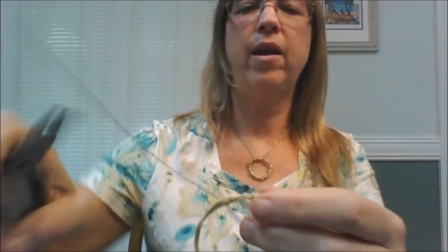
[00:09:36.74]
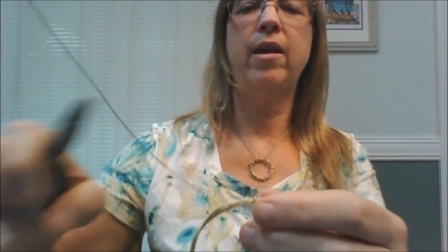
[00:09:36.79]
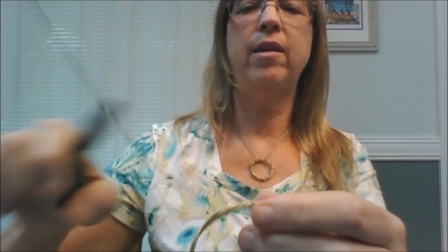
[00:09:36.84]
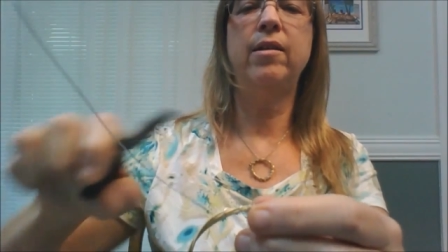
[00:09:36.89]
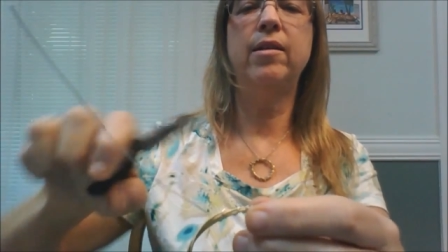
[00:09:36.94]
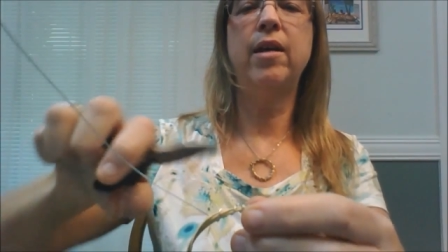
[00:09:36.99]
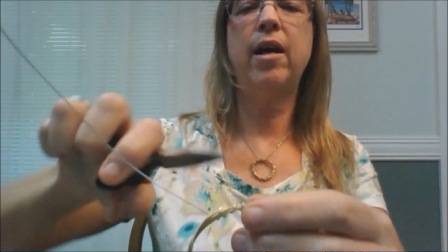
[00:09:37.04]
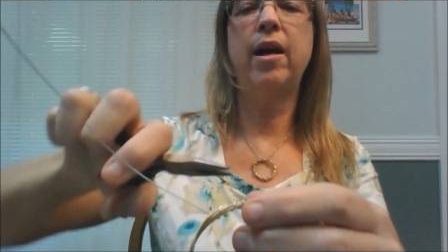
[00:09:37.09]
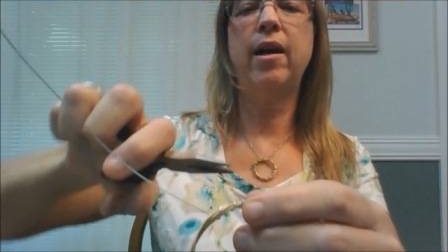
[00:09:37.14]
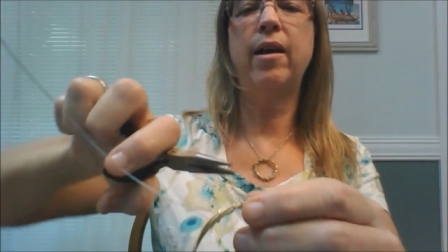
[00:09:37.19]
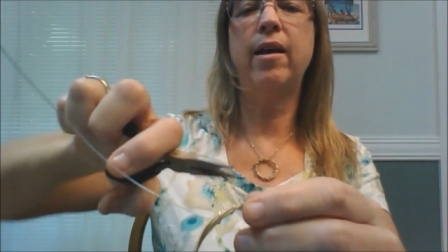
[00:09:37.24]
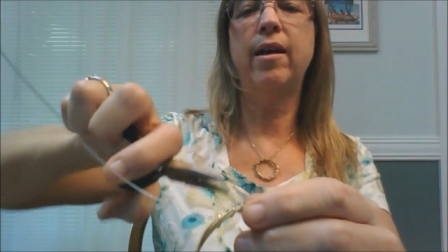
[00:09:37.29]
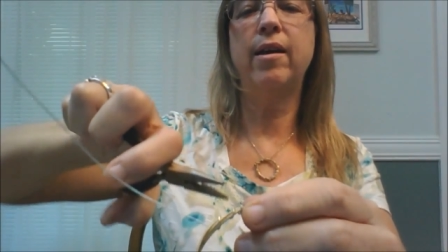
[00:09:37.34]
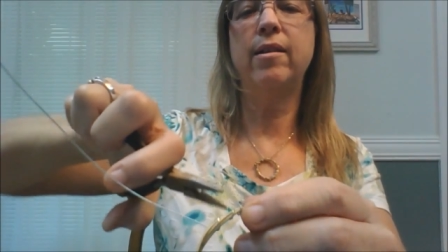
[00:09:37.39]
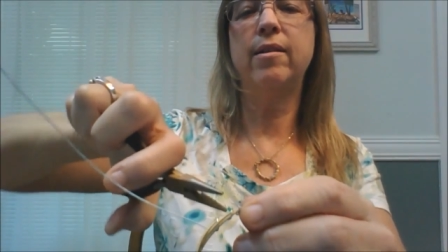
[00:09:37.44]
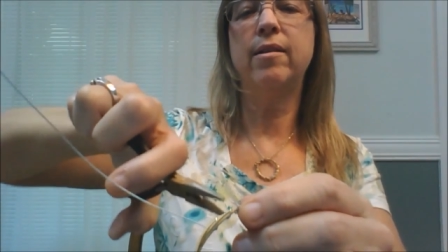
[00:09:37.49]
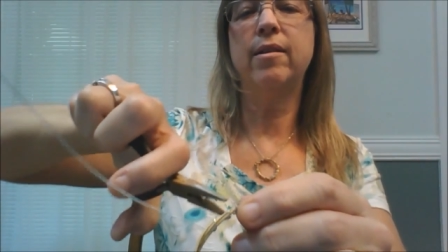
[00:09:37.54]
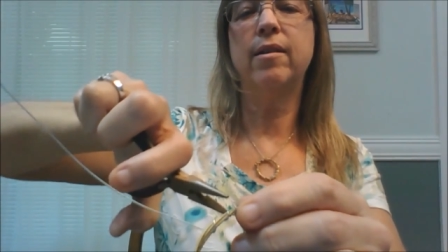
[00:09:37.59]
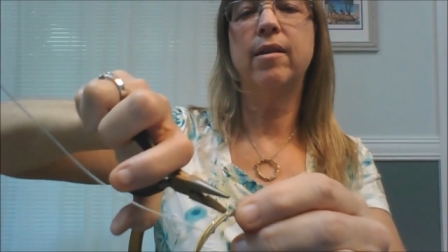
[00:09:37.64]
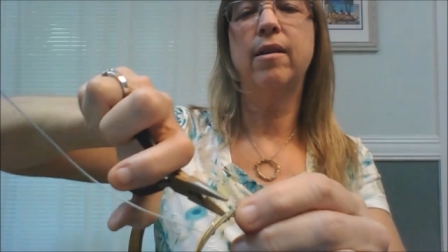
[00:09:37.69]
and tuck
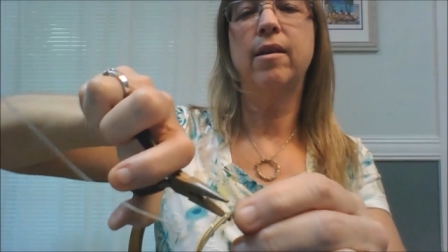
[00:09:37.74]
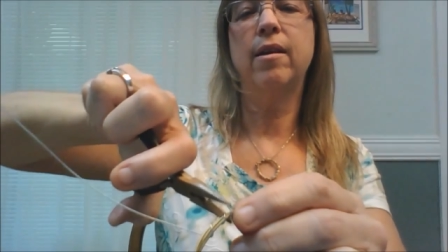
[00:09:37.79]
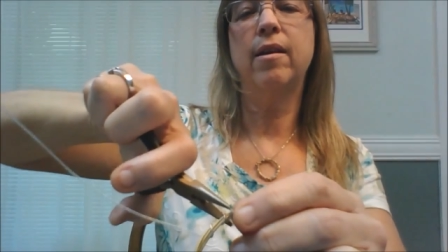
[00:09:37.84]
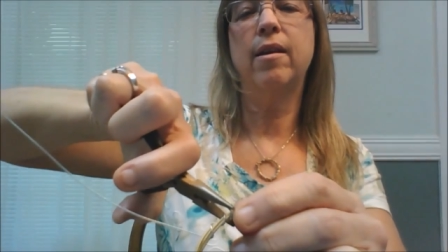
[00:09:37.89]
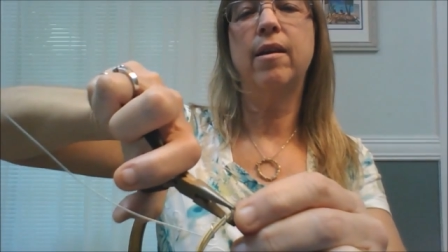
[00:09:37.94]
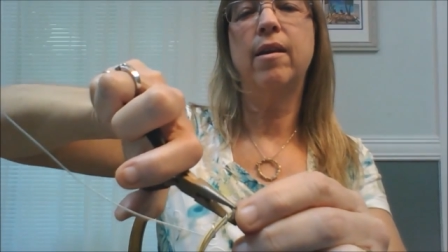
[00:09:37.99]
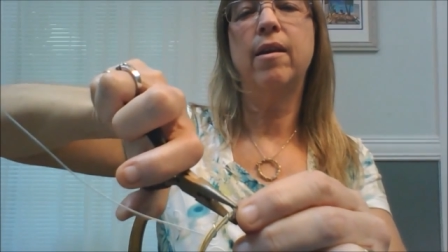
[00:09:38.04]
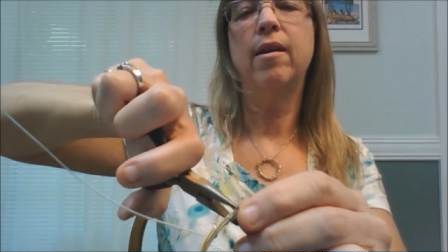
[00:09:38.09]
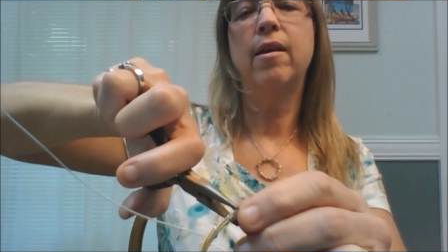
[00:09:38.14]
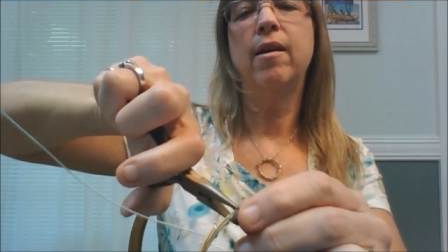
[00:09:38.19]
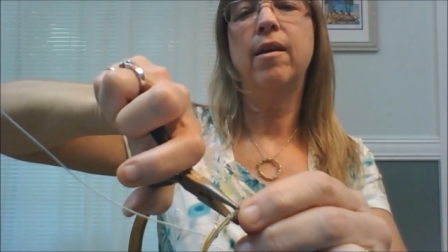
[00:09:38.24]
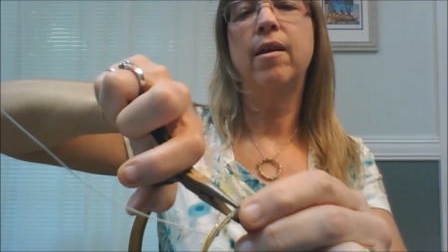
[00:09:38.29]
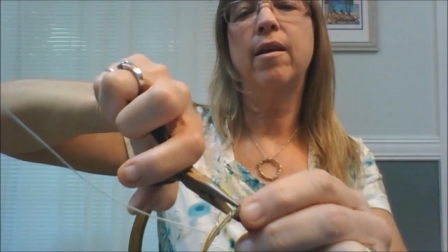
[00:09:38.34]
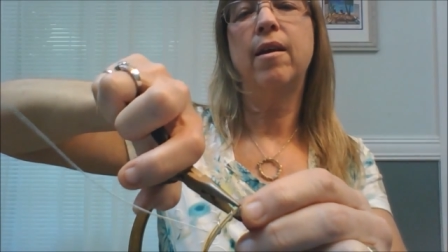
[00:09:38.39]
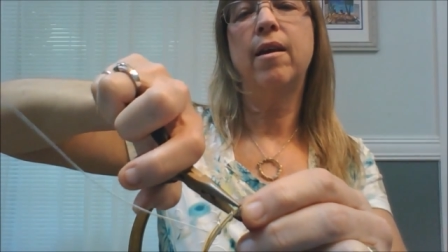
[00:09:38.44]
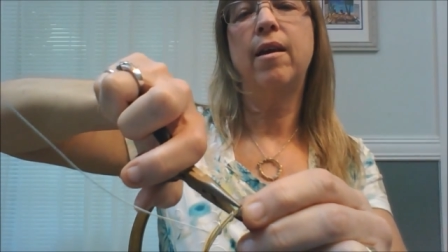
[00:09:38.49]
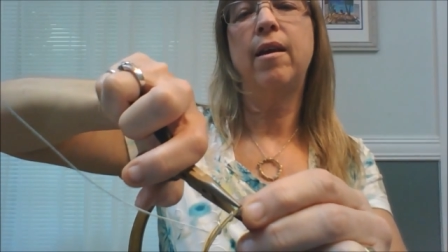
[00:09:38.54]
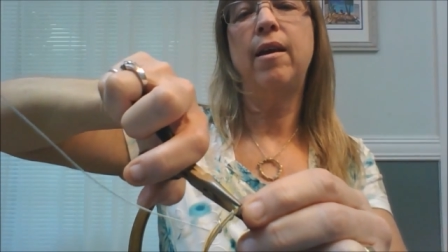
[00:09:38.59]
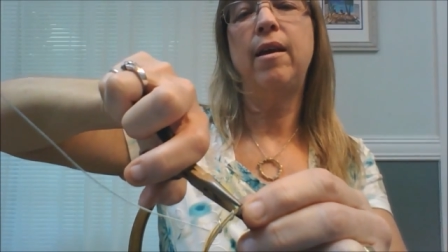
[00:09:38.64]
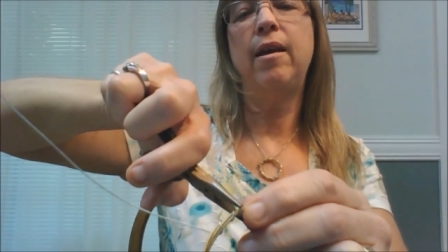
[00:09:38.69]
it
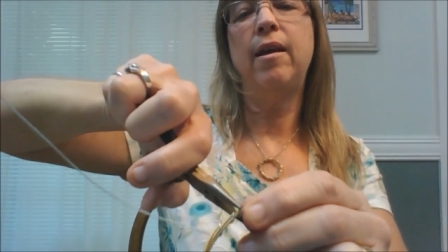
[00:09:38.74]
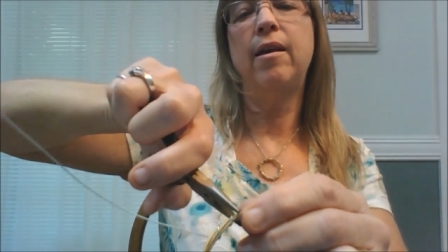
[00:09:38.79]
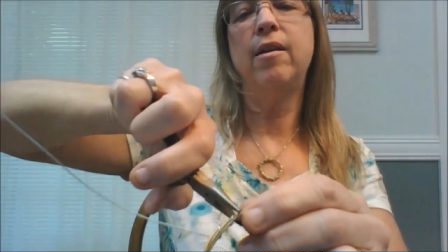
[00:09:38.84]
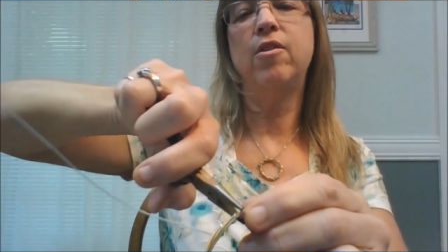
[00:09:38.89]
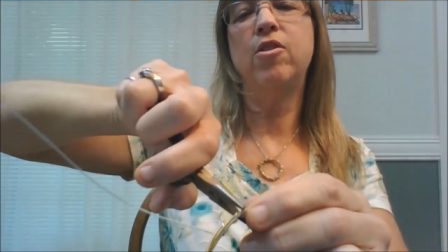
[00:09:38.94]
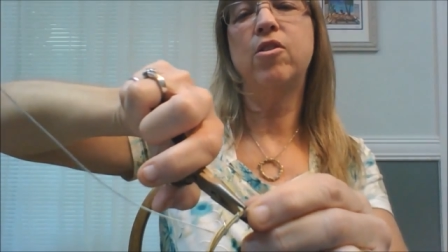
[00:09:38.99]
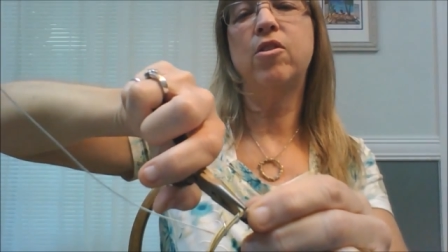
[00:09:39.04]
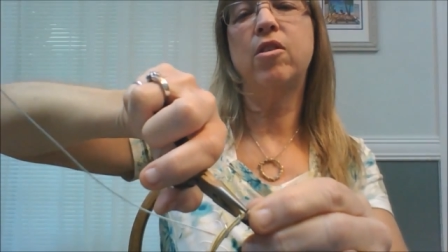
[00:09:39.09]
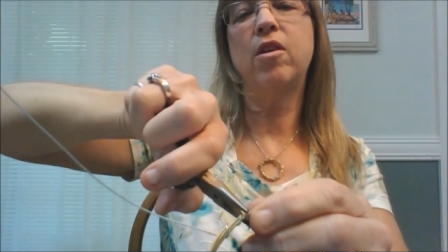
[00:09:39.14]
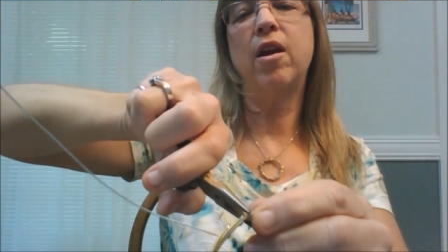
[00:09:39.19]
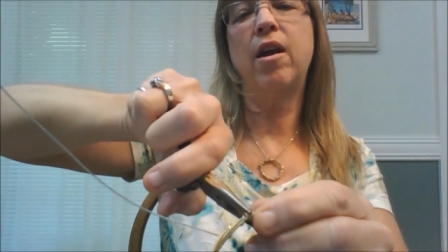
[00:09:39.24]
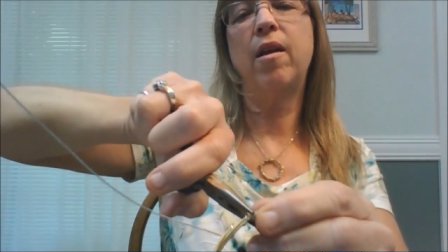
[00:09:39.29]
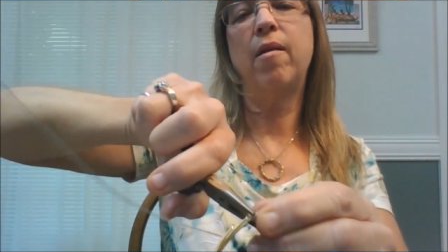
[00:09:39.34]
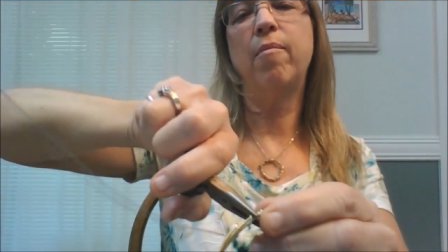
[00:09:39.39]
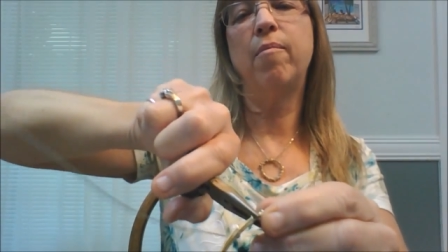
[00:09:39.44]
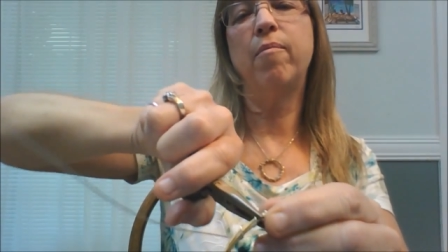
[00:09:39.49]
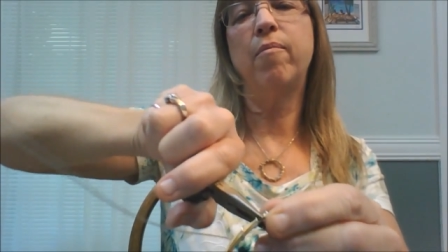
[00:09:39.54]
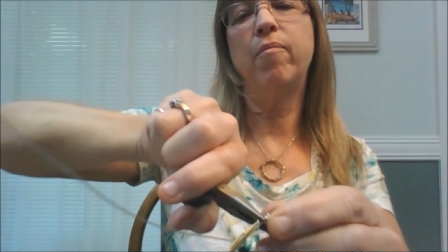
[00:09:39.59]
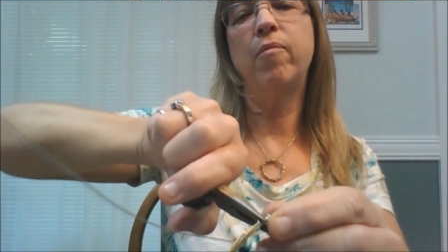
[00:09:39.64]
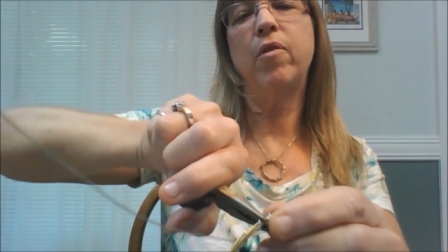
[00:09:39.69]
and just kind
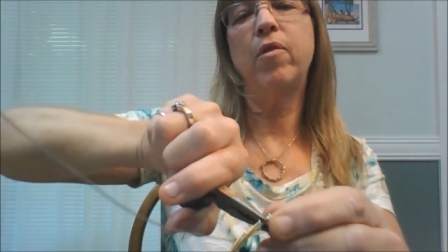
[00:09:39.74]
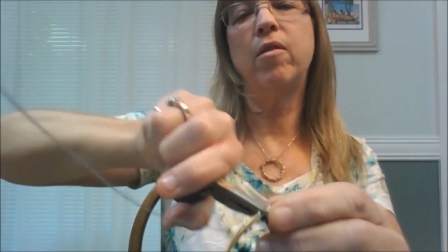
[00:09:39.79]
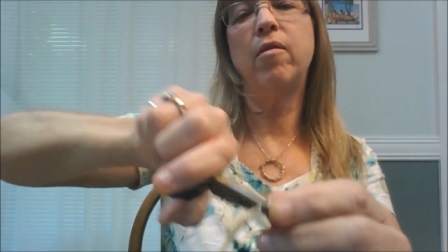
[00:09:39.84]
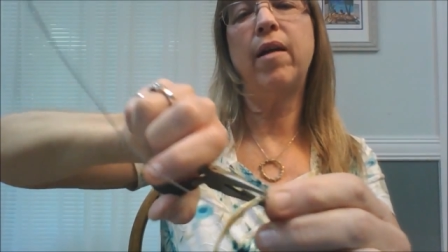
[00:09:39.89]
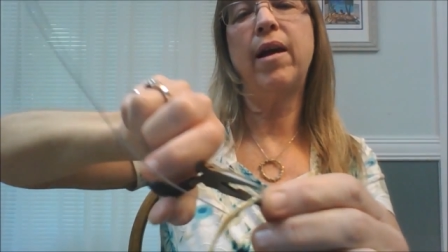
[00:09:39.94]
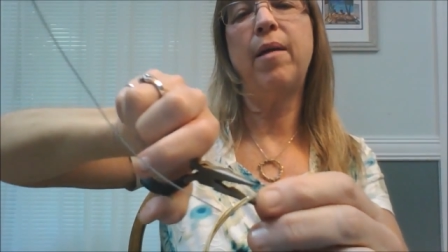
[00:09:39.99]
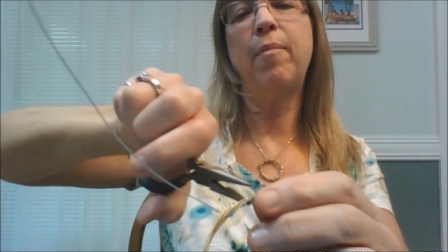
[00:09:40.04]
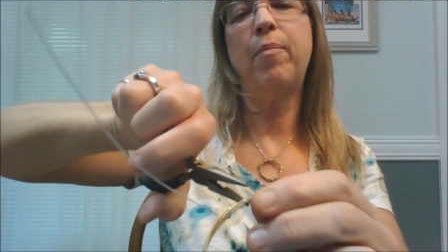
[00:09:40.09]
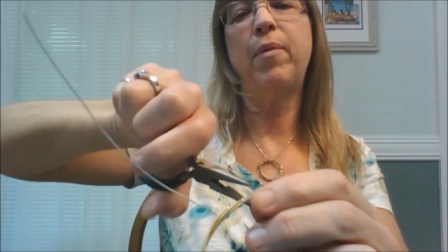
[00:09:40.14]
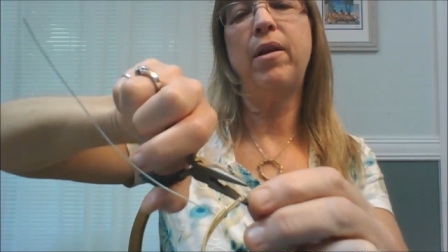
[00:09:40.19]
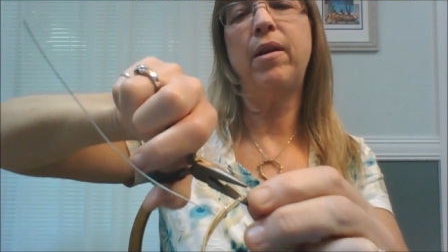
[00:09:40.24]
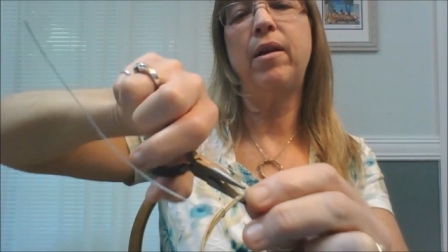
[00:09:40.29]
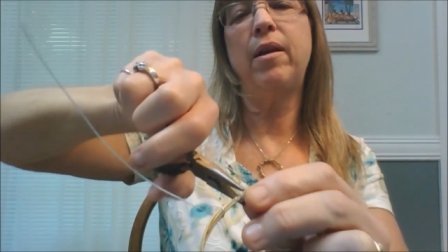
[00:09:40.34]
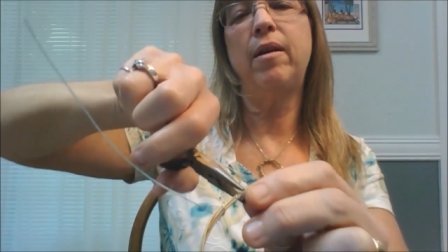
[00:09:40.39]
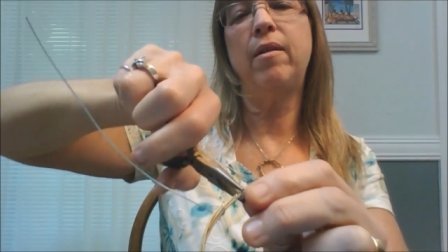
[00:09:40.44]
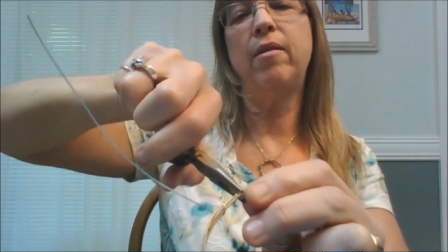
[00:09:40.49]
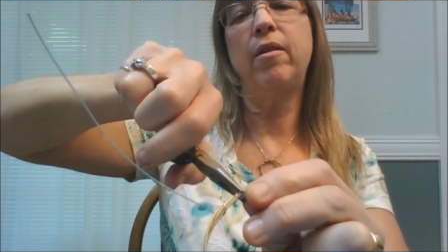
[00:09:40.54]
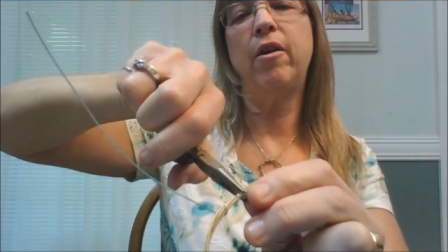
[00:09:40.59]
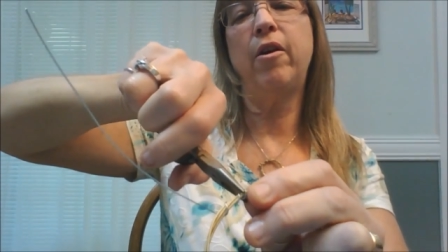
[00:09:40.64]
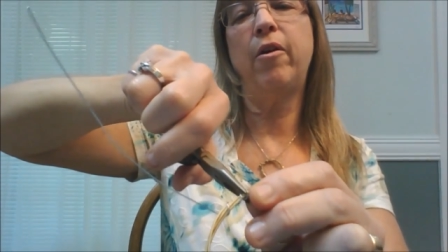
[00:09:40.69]
of clamp it
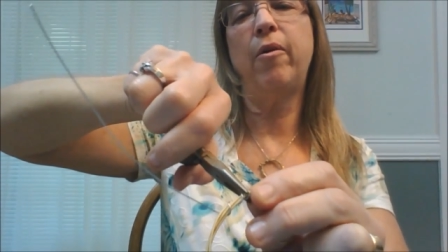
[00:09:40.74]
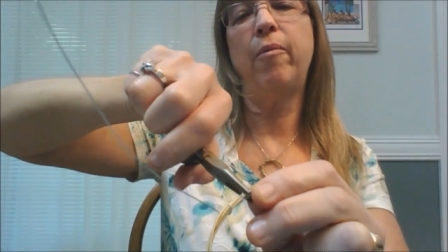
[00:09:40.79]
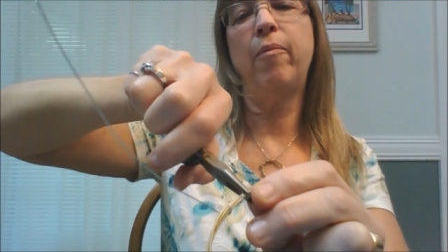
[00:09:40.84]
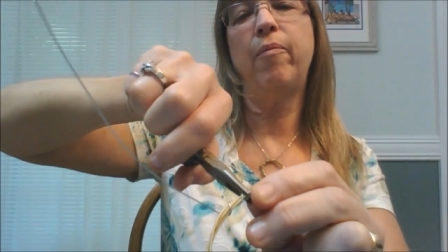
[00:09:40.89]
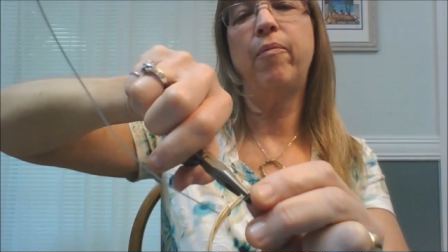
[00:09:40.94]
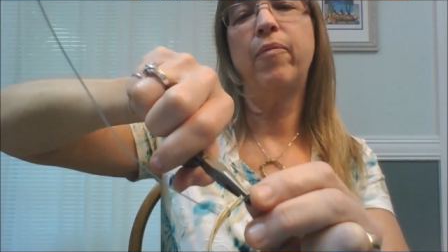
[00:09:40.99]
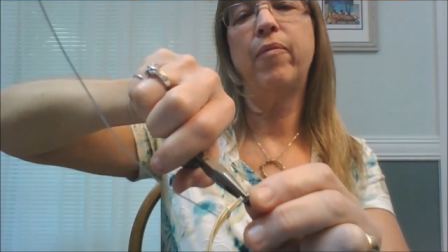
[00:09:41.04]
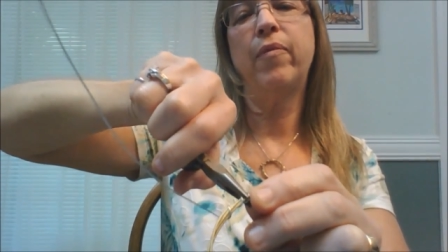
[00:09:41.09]
in there